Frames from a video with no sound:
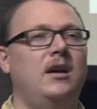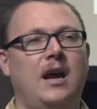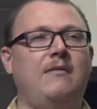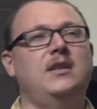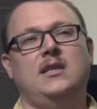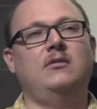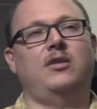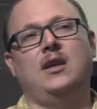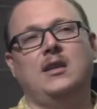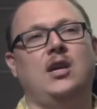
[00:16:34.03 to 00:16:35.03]
Every single
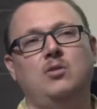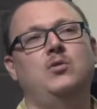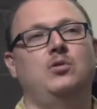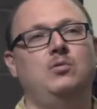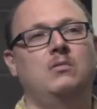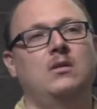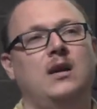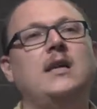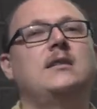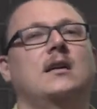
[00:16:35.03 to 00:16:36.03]
thing that you do,
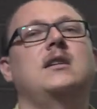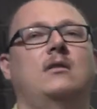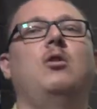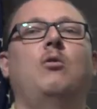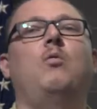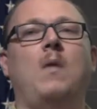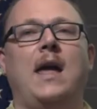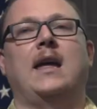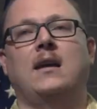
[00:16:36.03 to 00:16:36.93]
it doesn't go away.